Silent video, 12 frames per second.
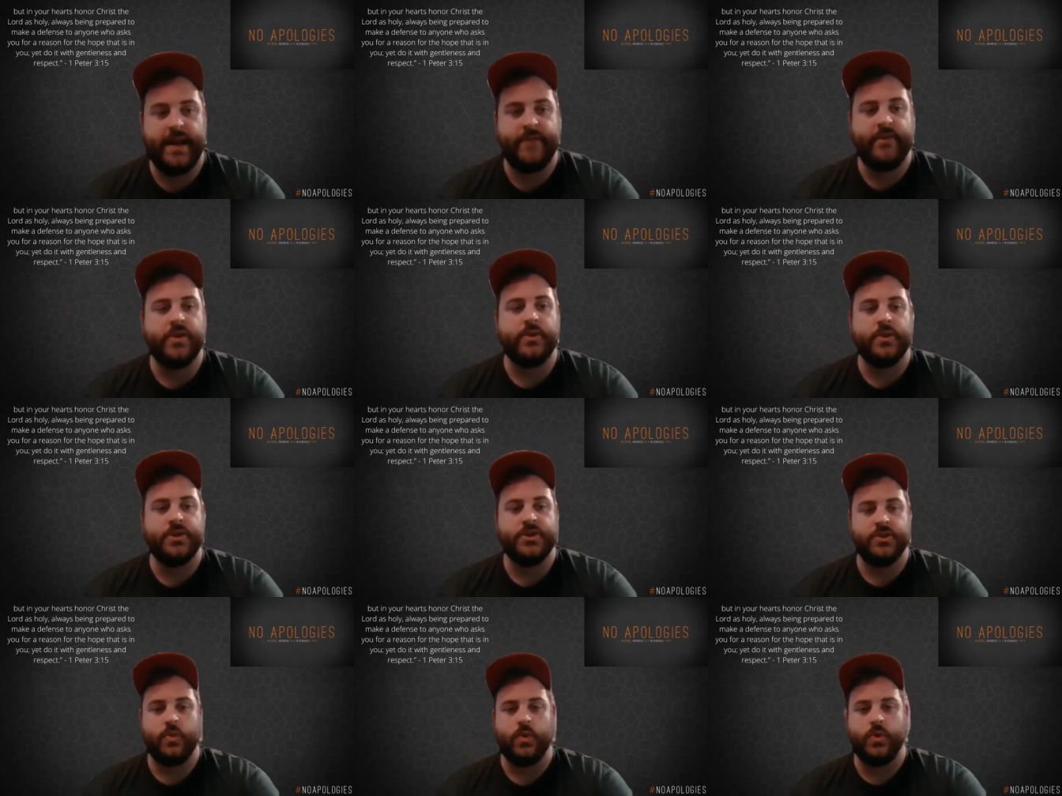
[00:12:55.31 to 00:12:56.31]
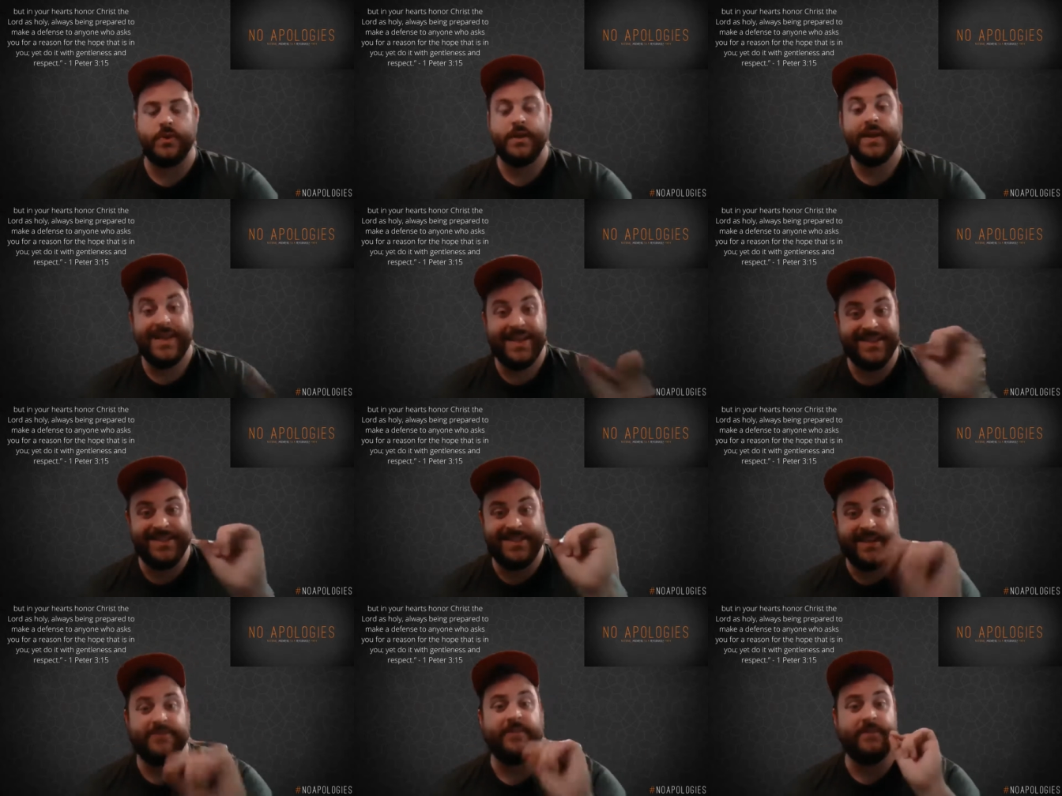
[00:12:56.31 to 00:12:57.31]
every other religion in the world is
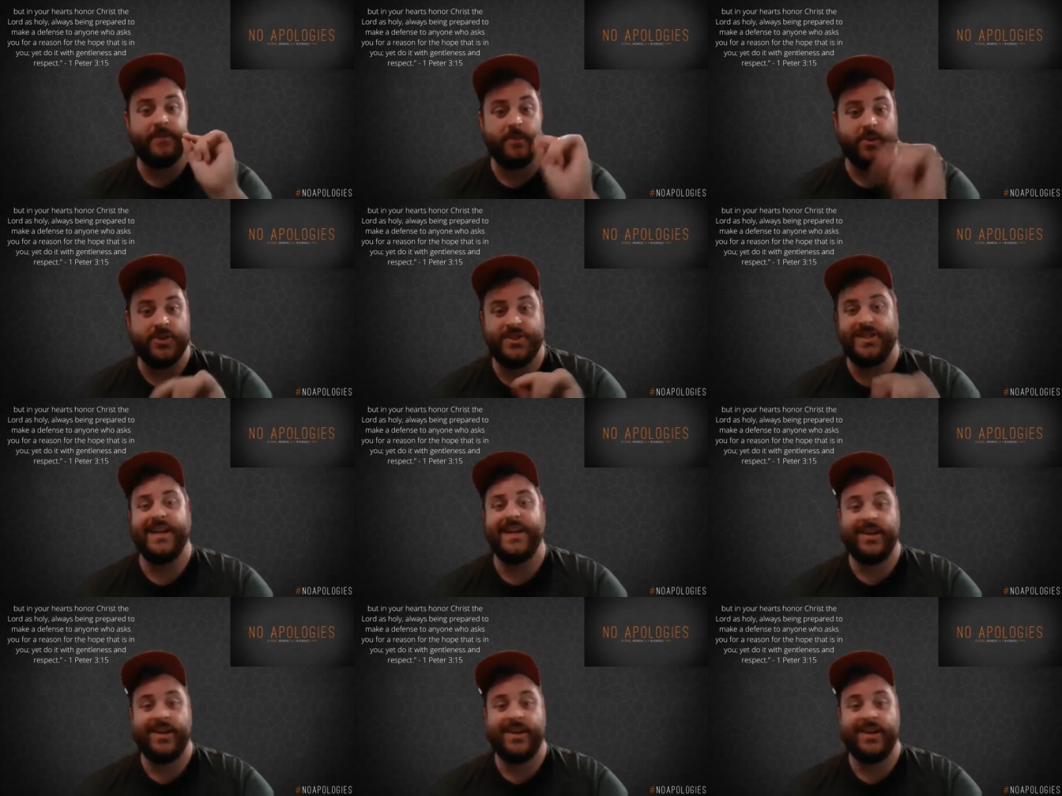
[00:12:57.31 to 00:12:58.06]
different from Christianity.